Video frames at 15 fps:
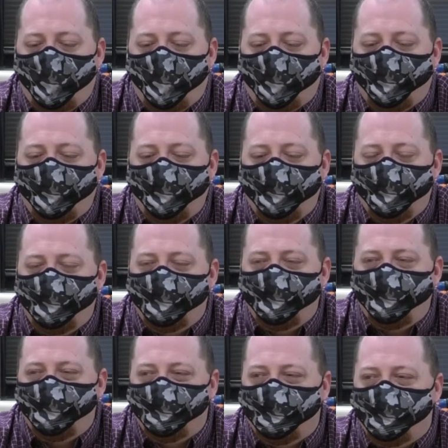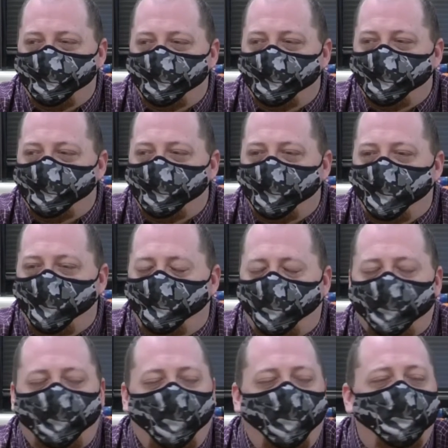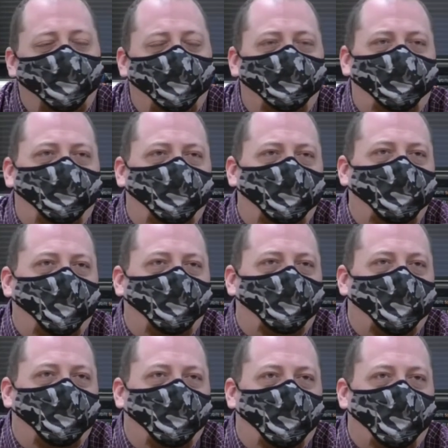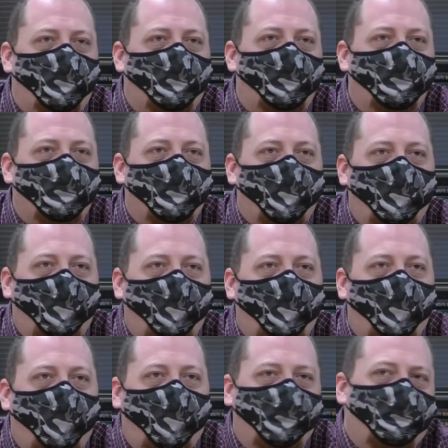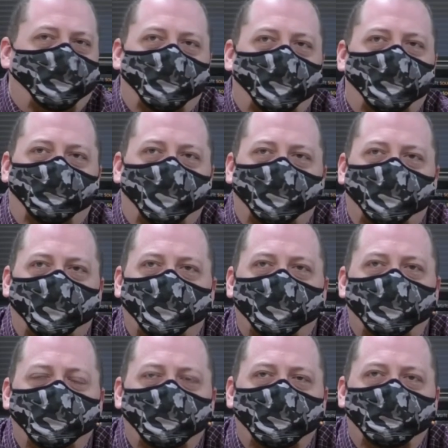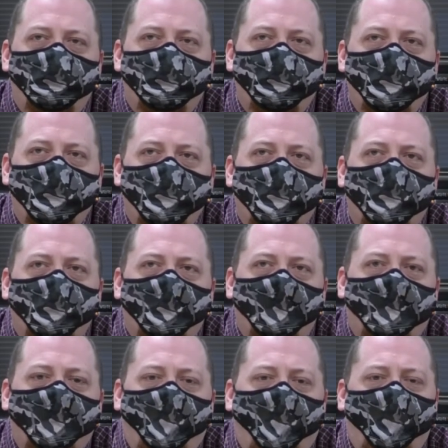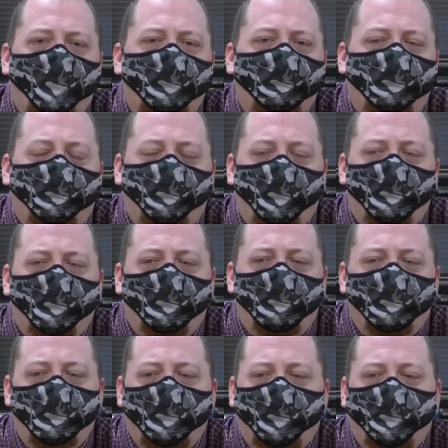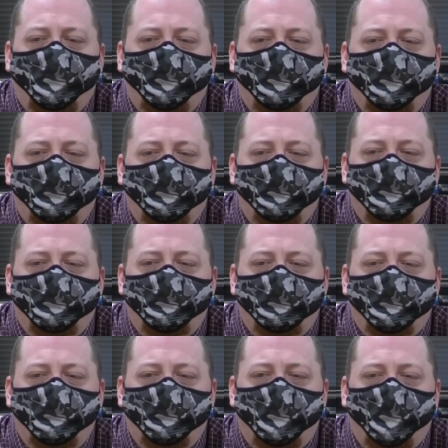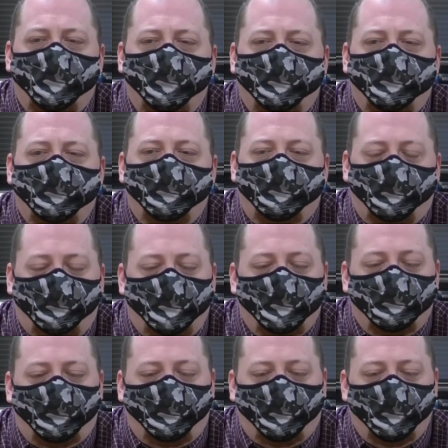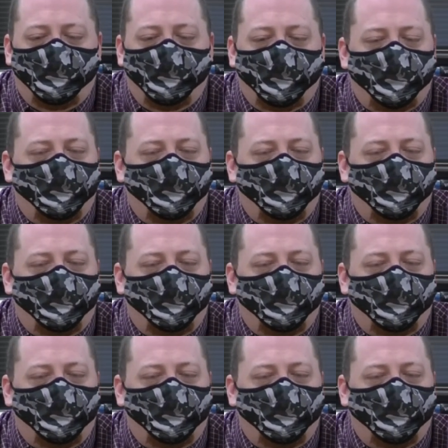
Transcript: if I can't have fun at my work, I don't want to be there. And so it stems from the